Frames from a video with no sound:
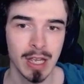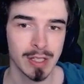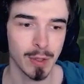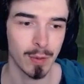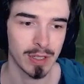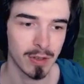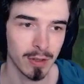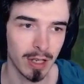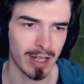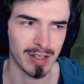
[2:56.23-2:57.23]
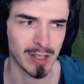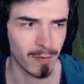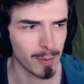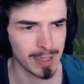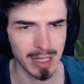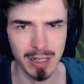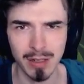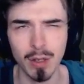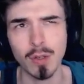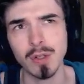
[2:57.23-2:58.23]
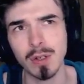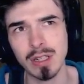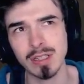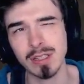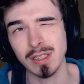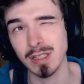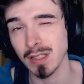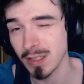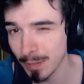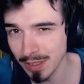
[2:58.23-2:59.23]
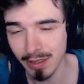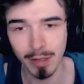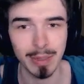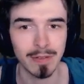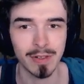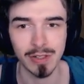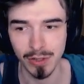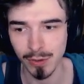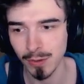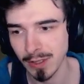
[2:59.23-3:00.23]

So he's got like a 70%, oh sorry, it's 60% I believe on his Q,